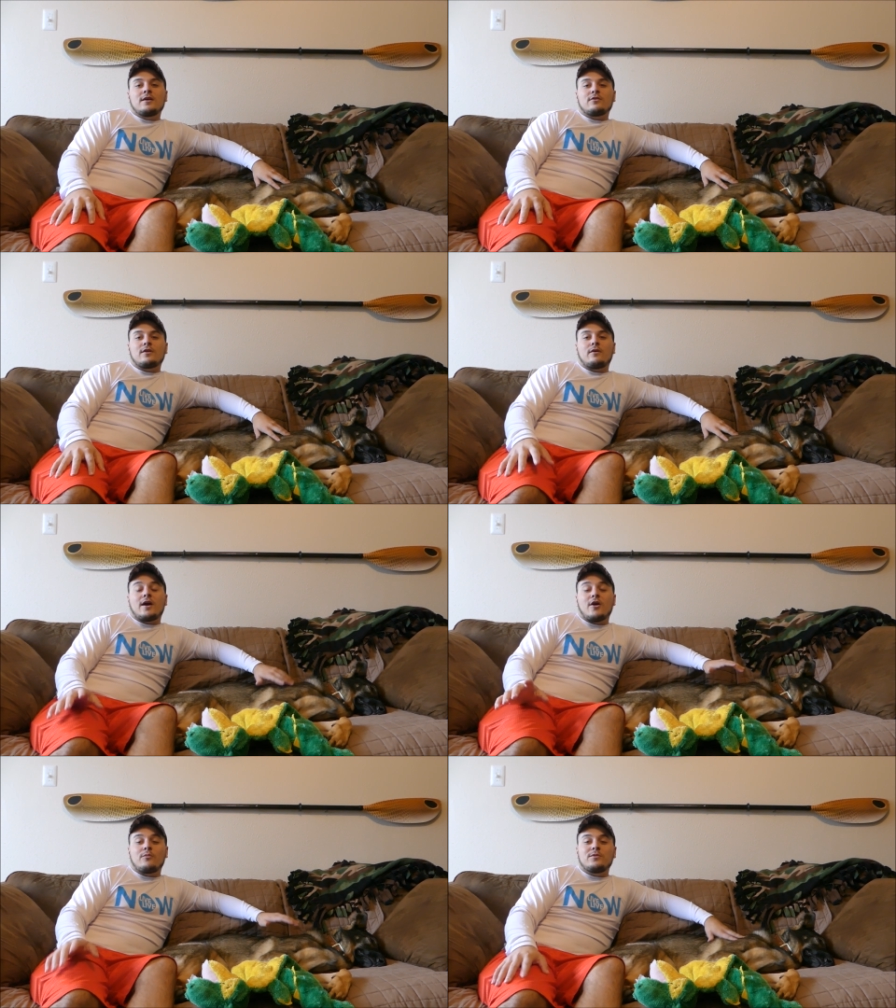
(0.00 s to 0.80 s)
So
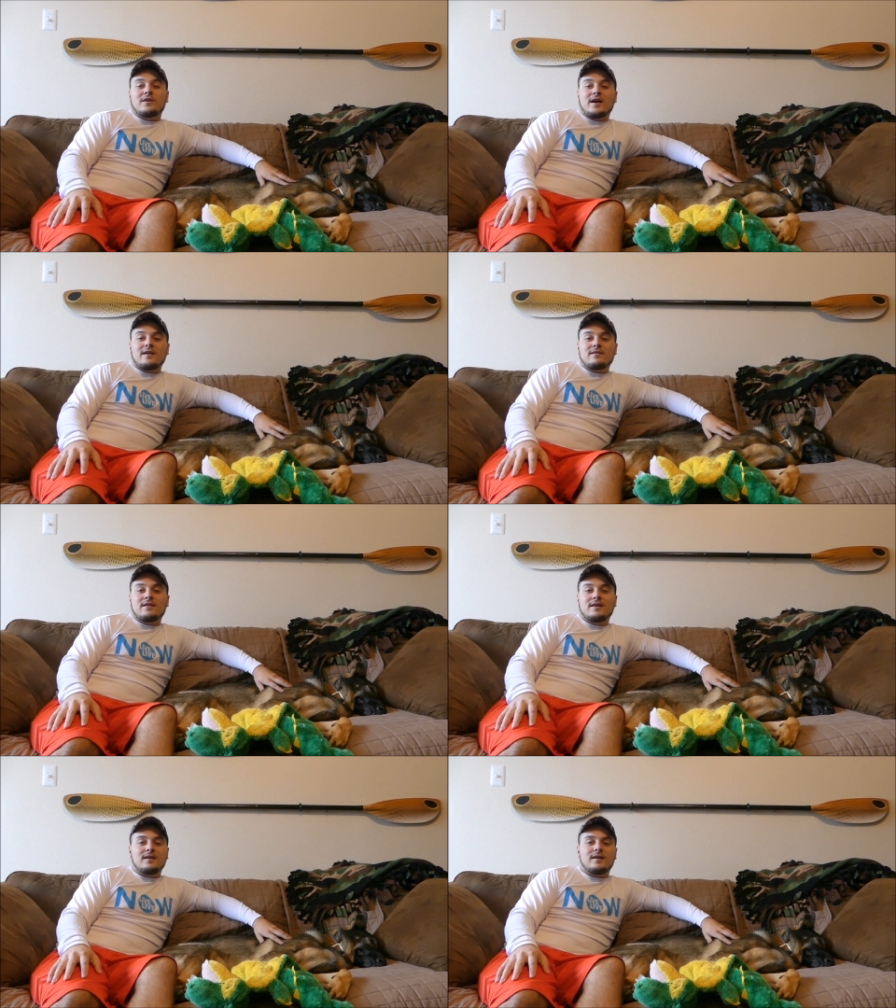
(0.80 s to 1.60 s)
I hope you
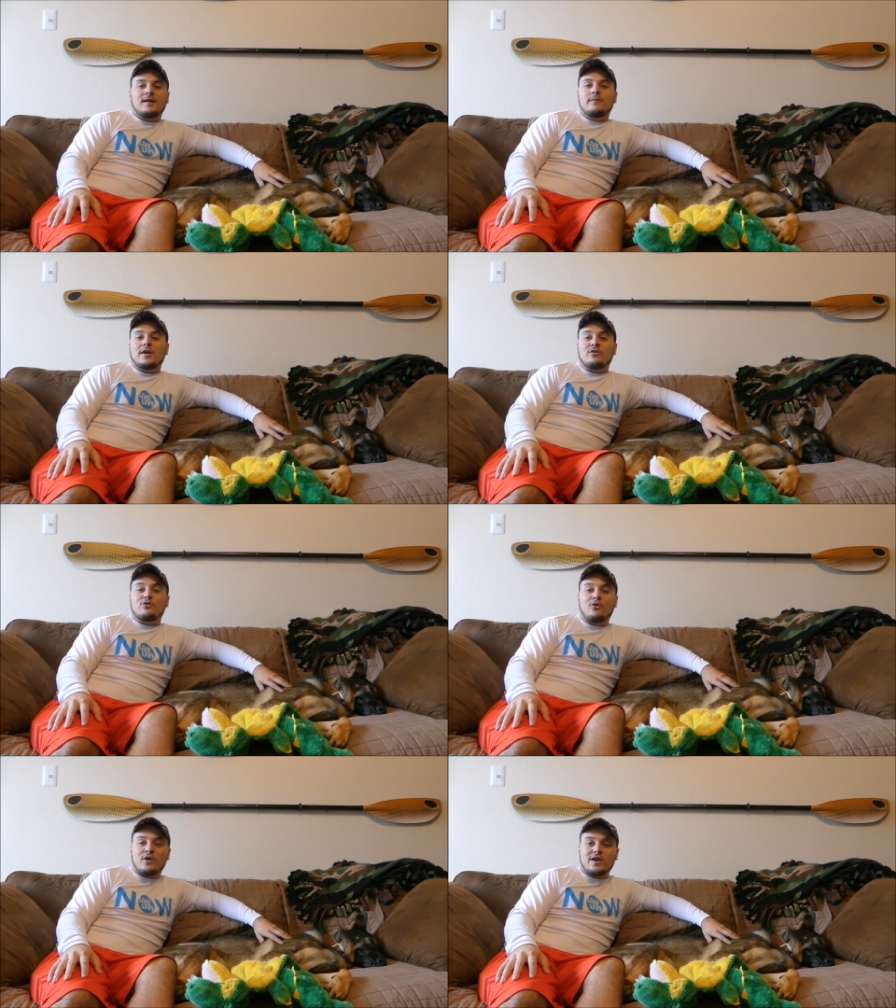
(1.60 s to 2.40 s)
guys um,
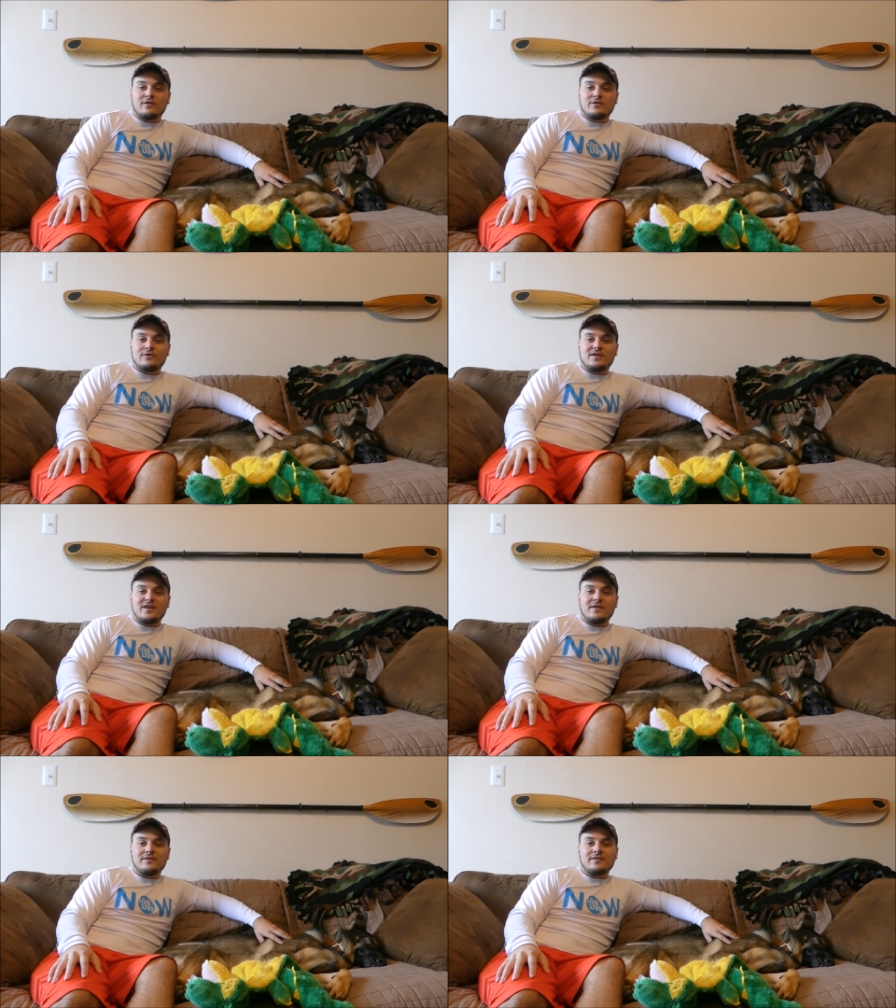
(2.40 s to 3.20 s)
enjoy your New
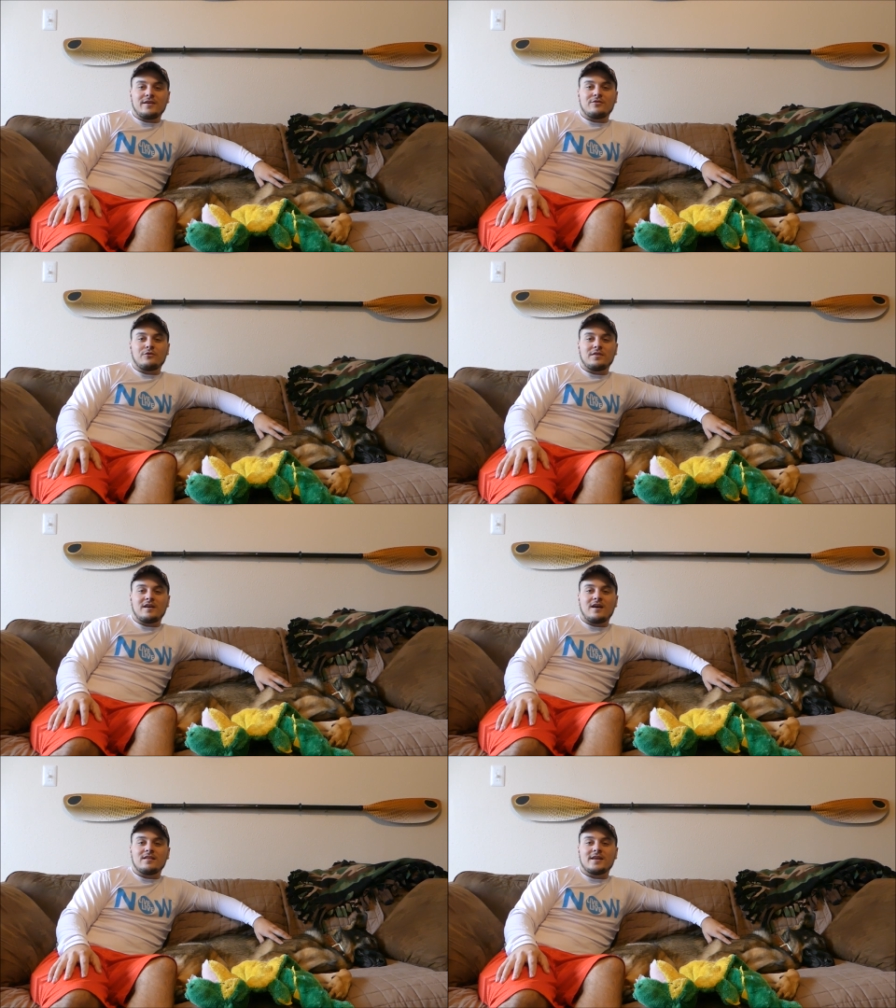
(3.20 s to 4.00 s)
Year's, enjoyed
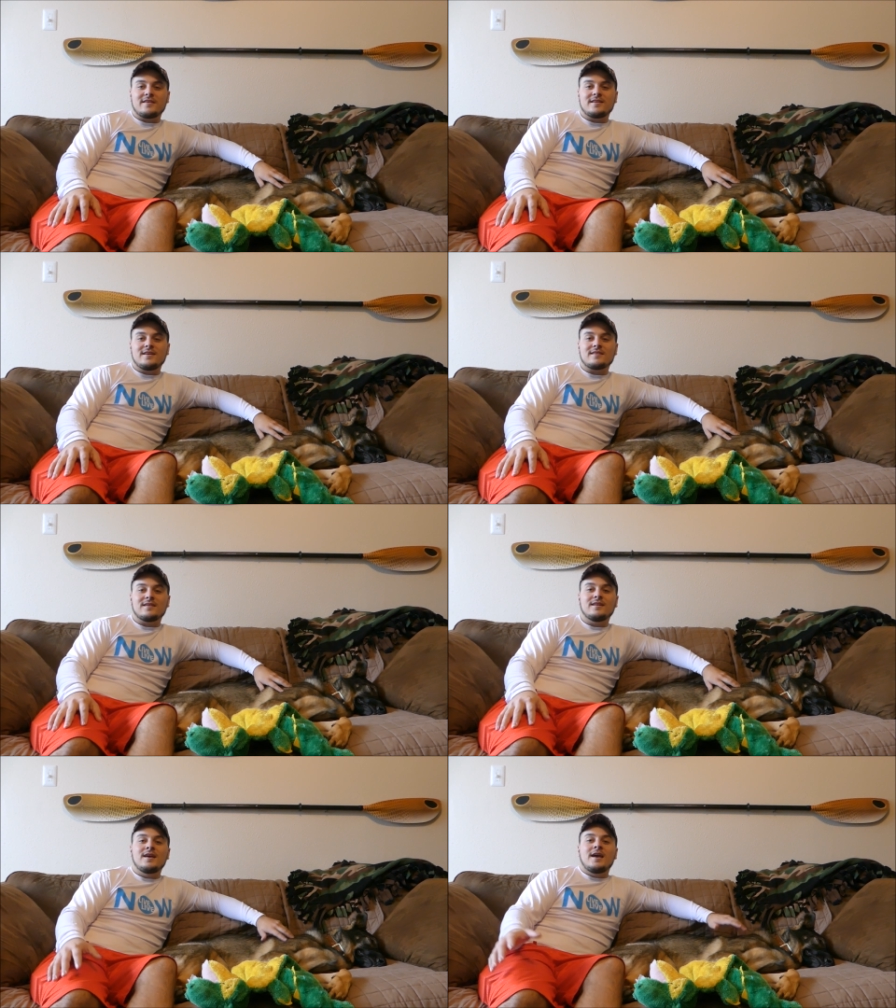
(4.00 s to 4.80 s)
the holiday
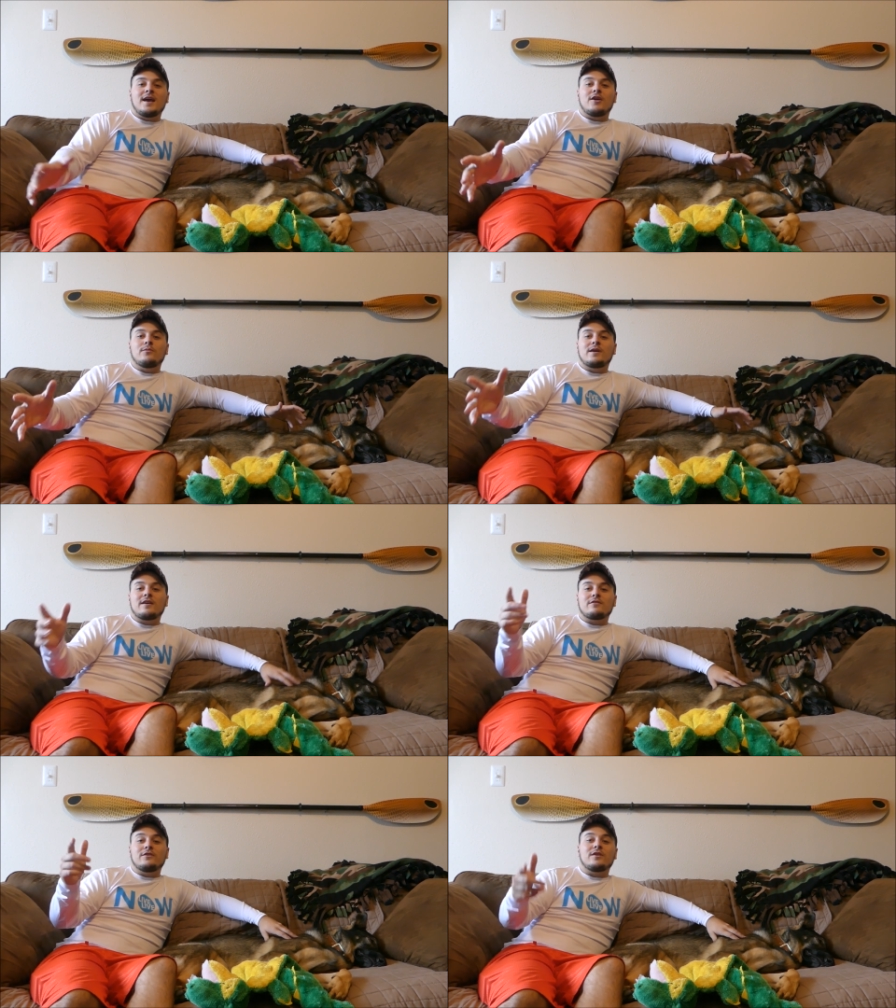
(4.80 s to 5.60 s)
season, and hope you
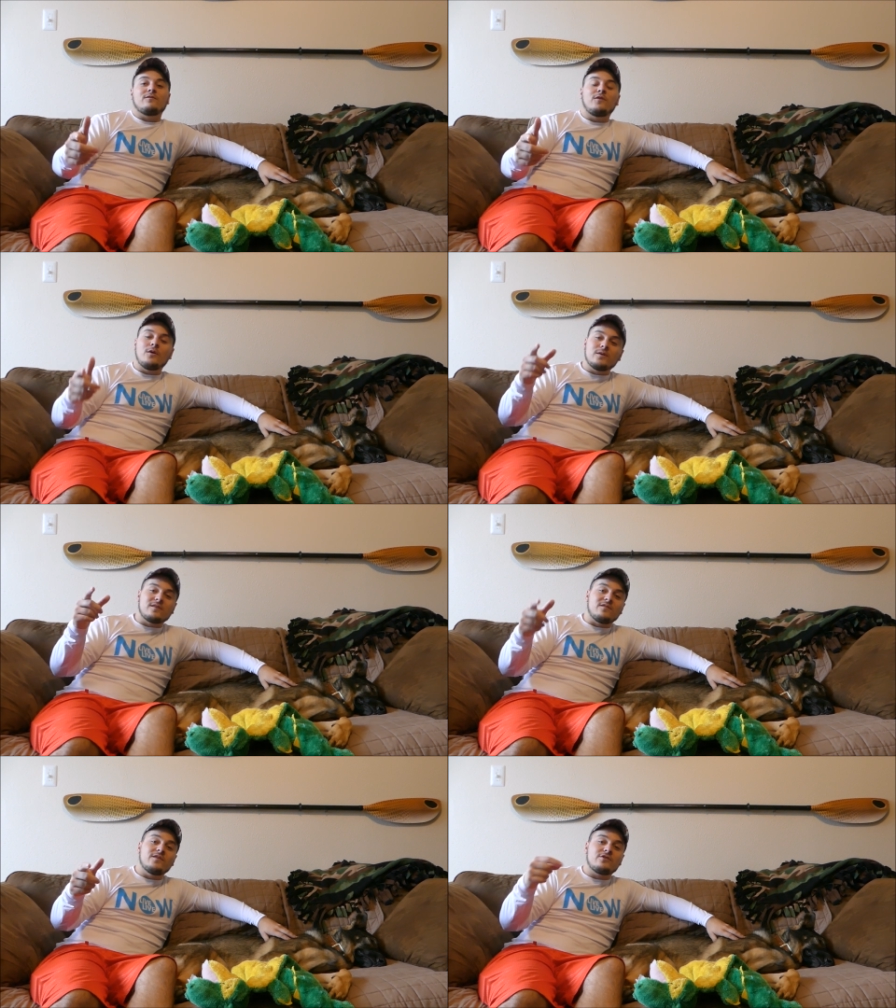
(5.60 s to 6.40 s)
guys are looking
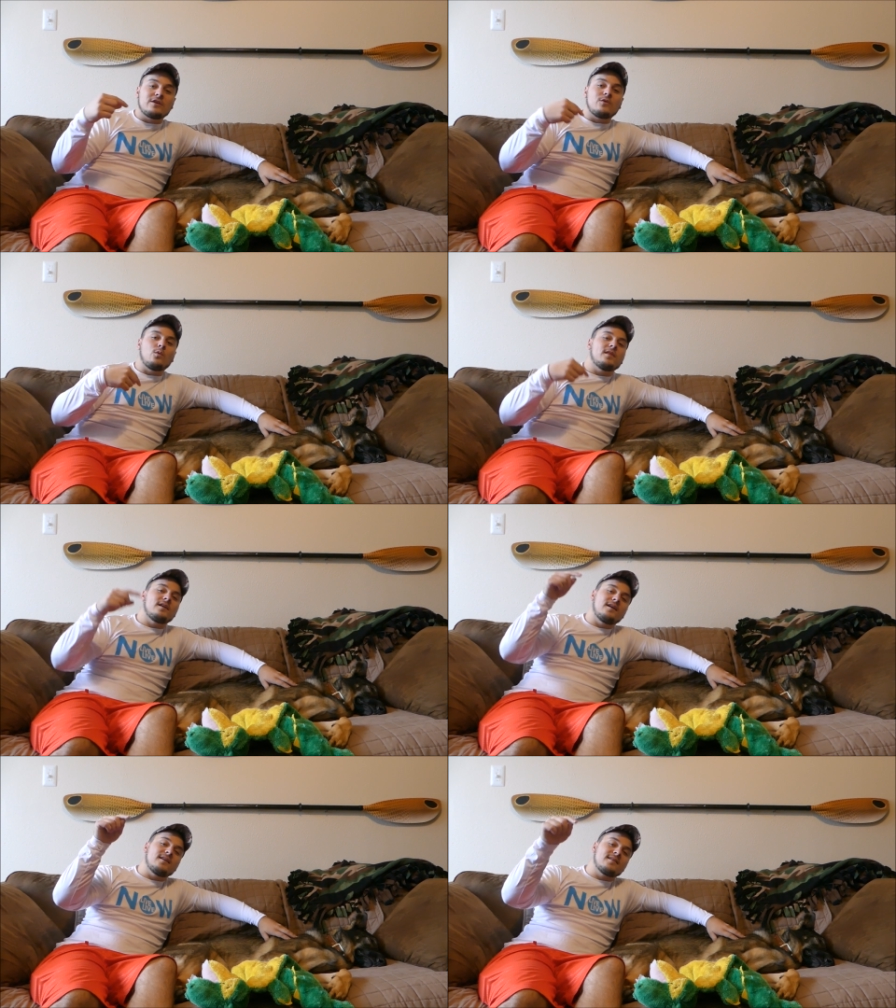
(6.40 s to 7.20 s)
forward to fishing
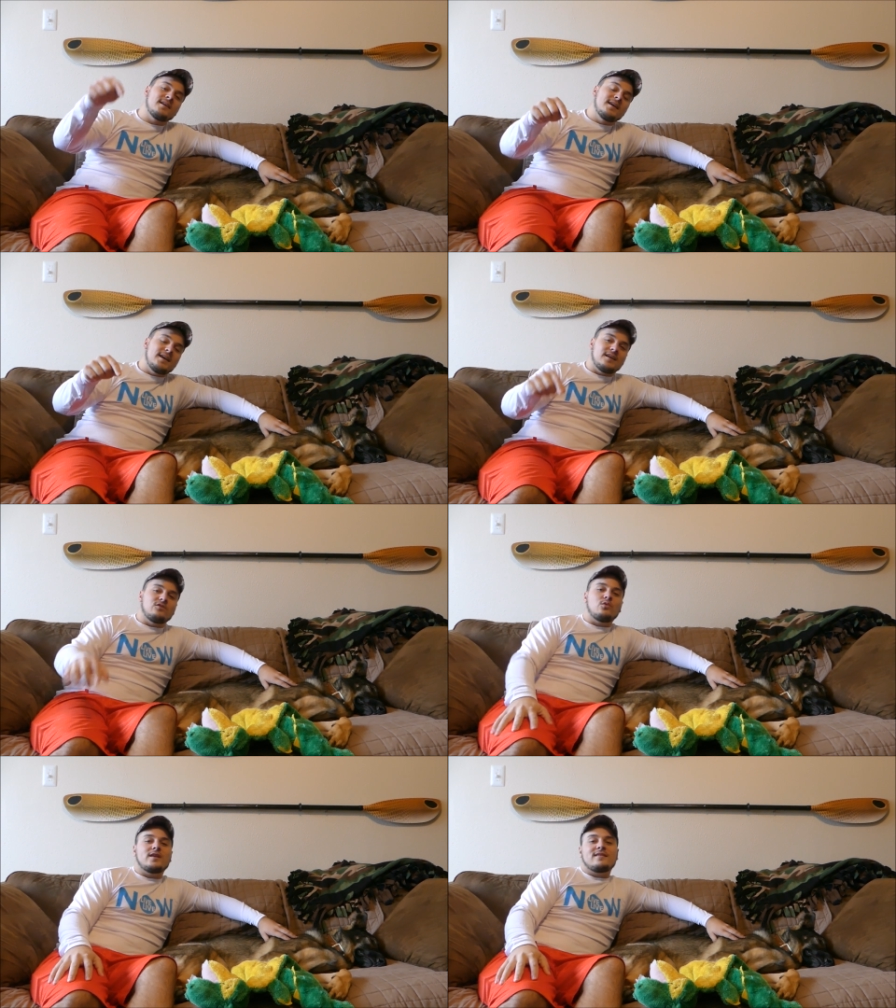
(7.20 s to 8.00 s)
with us
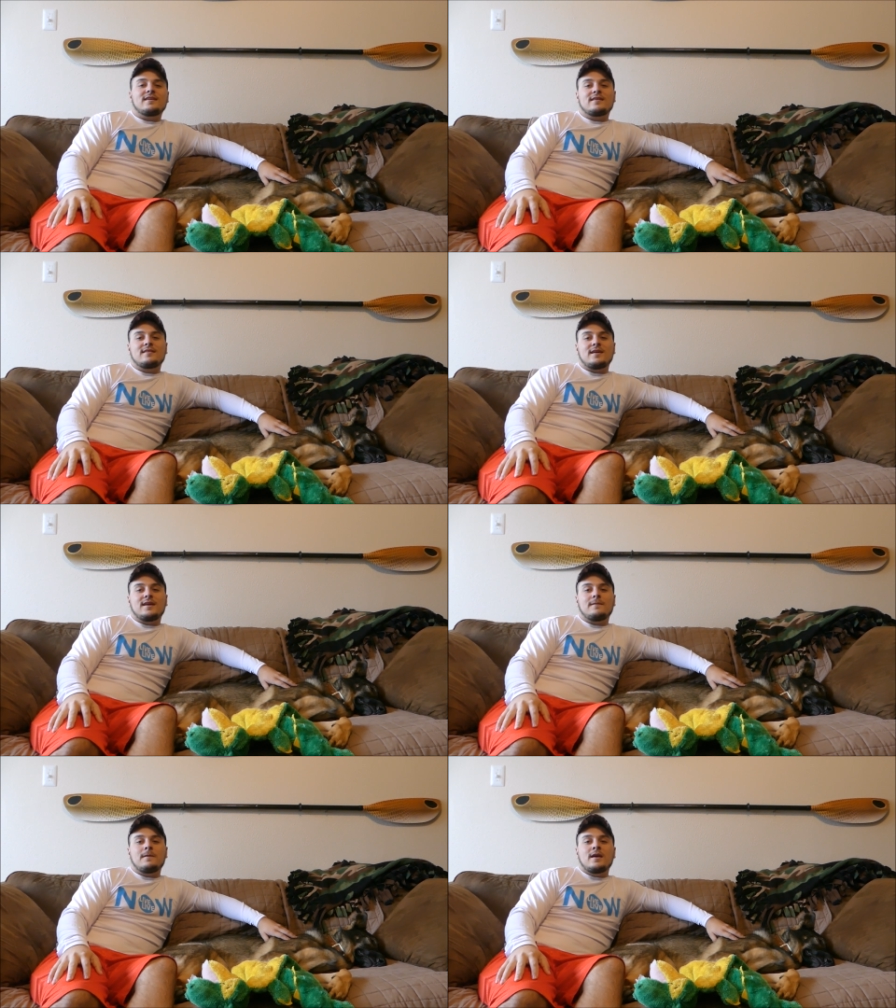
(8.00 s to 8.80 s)
in twenty sixteen.